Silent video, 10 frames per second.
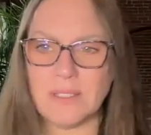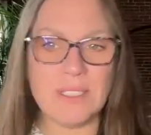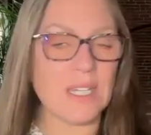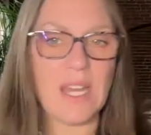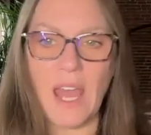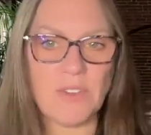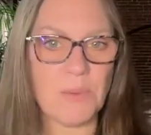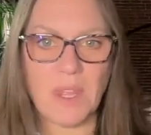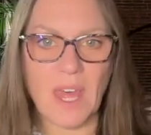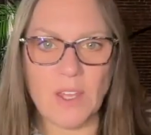it doesn't have to
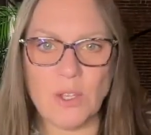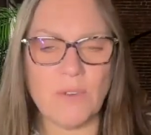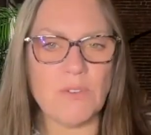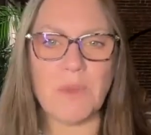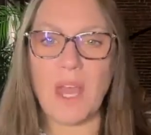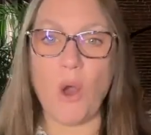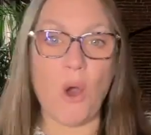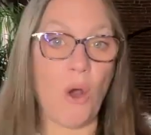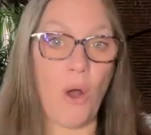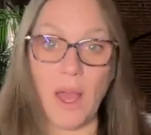be that. You don't have to be
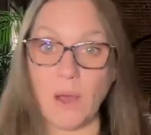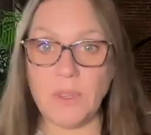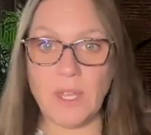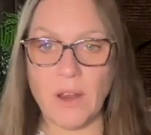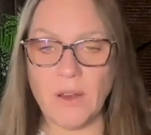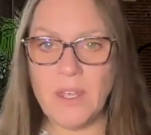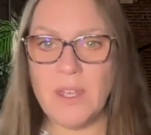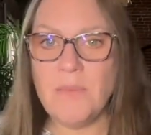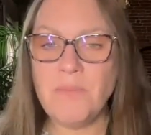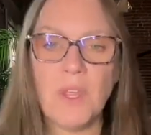all out there.
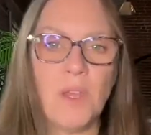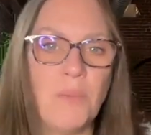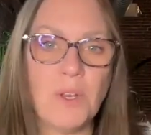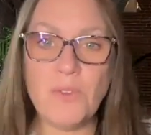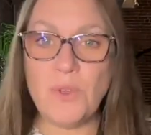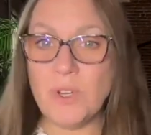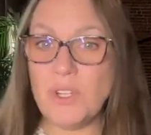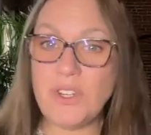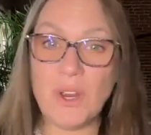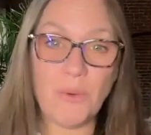But if you could
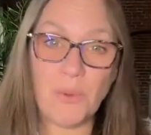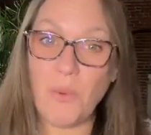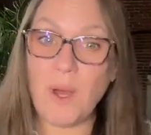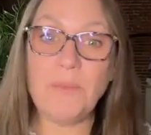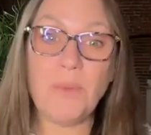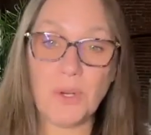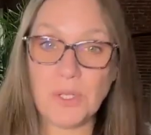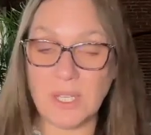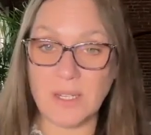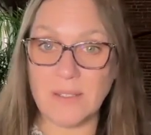share it with one
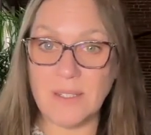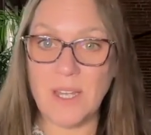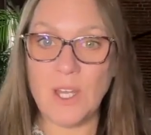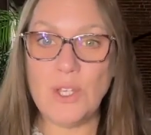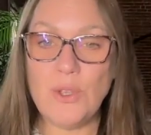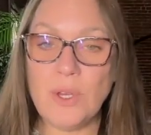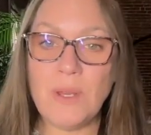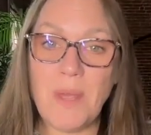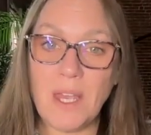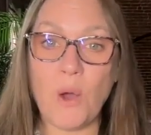person, you
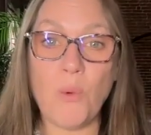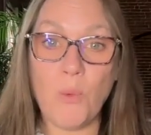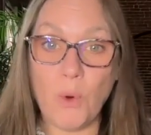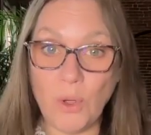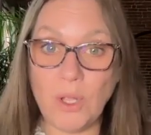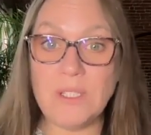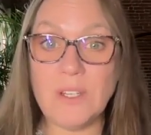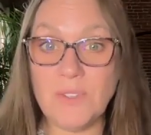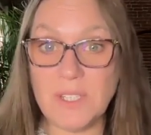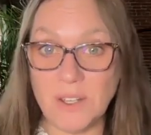can make a world
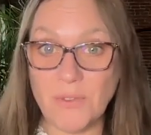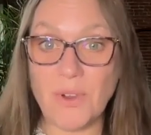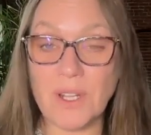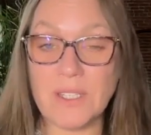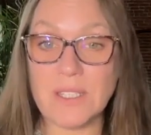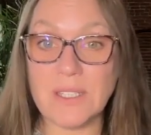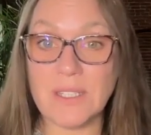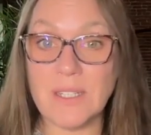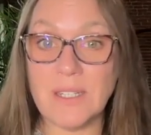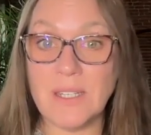of difference.
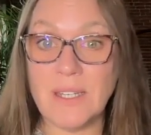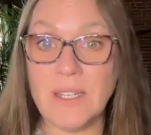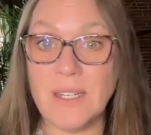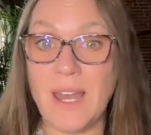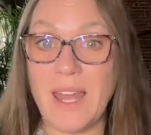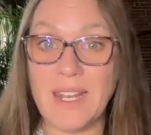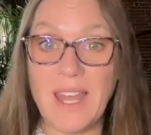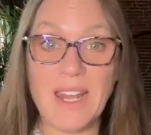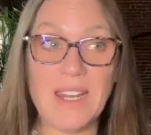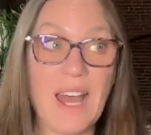And
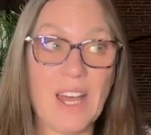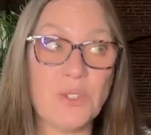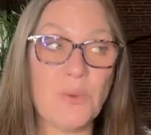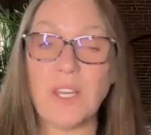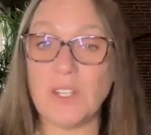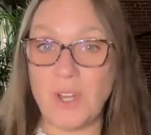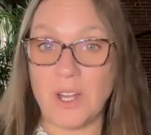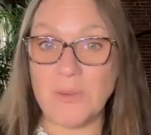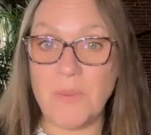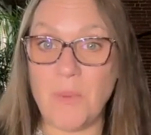again, last week I
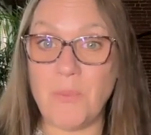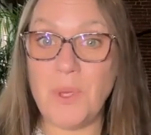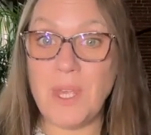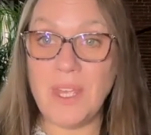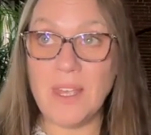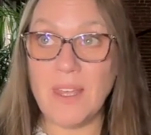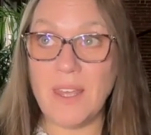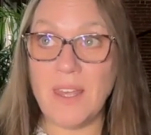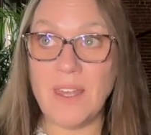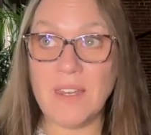talked about being
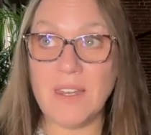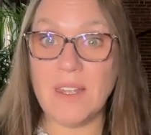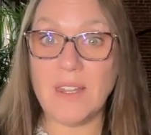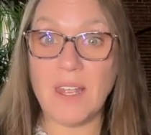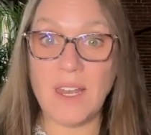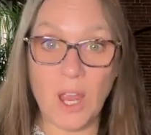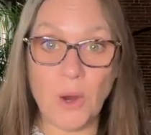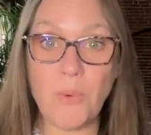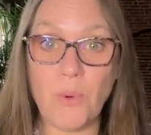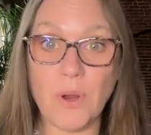in an
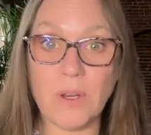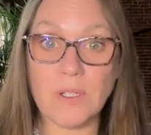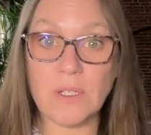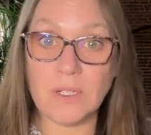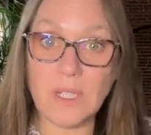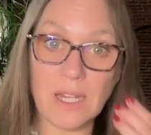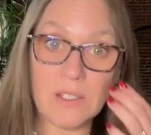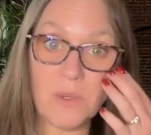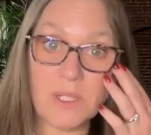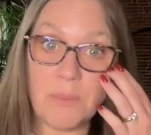airport.
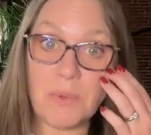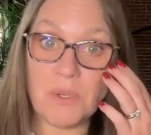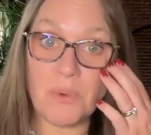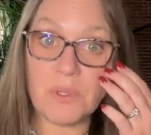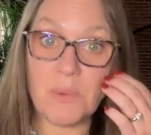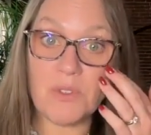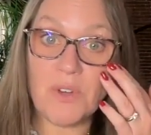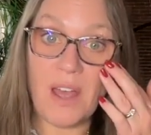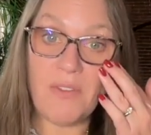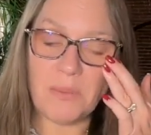Last week's episode was about
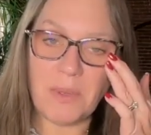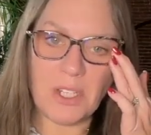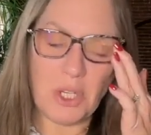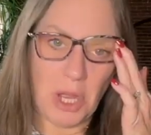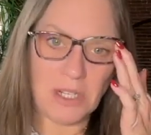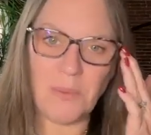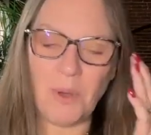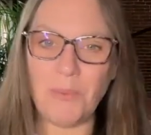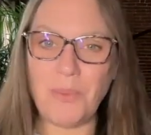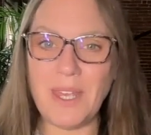travel, but I talked
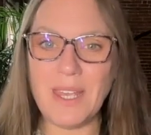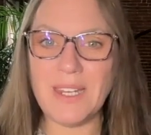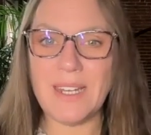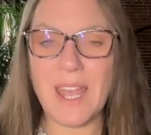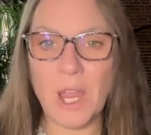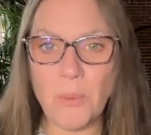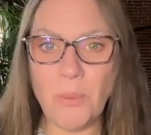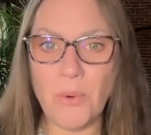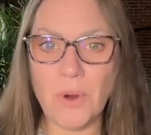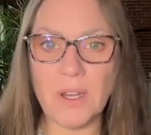about being in an
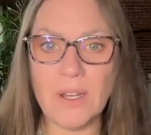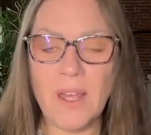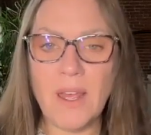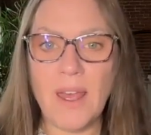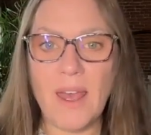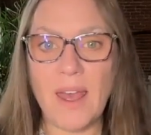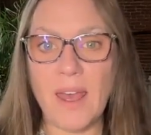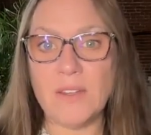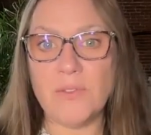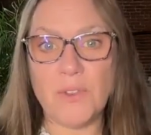airport
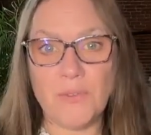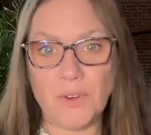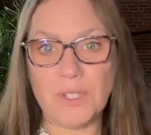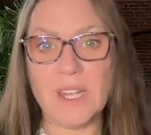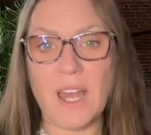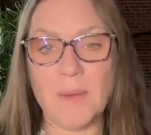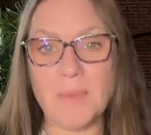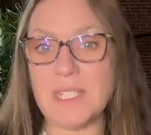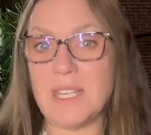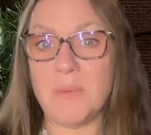and for the first time
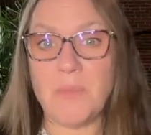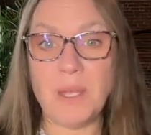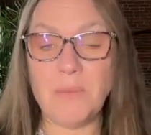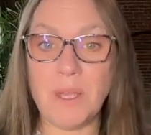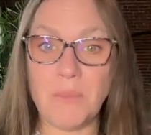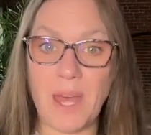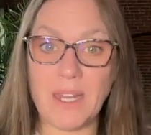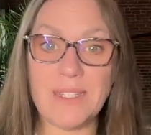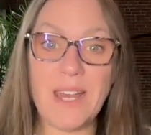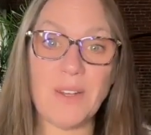and seeing a man being
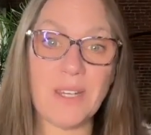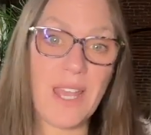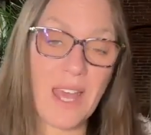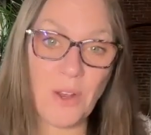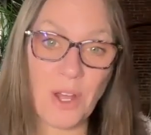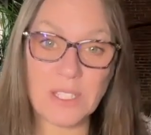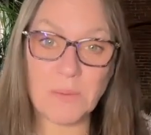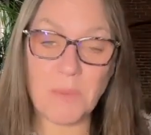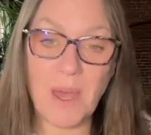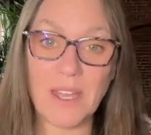patted down and he had an
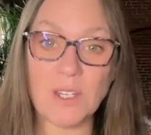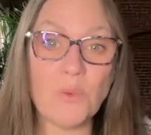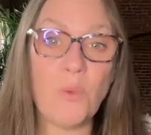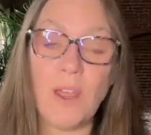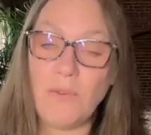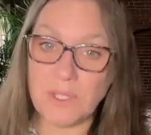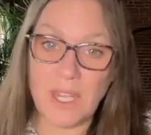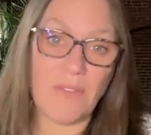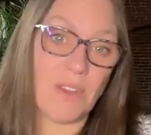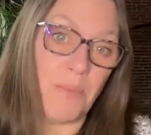ostomy bag and his wife was
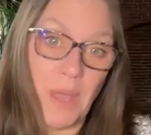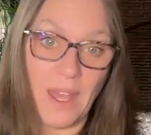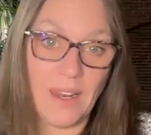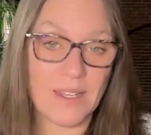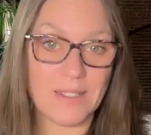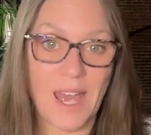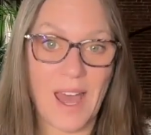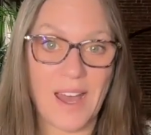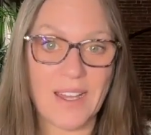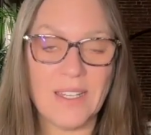having a panic
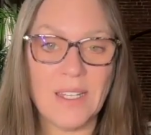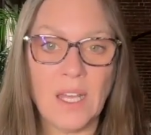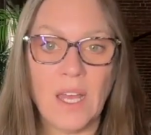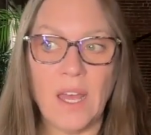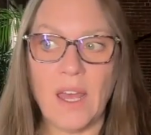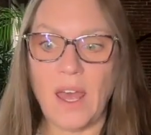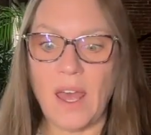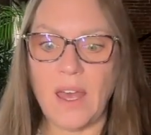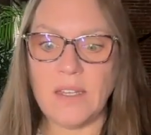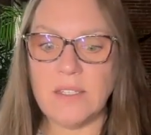attack.
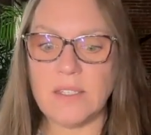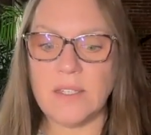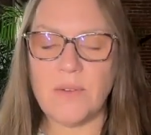And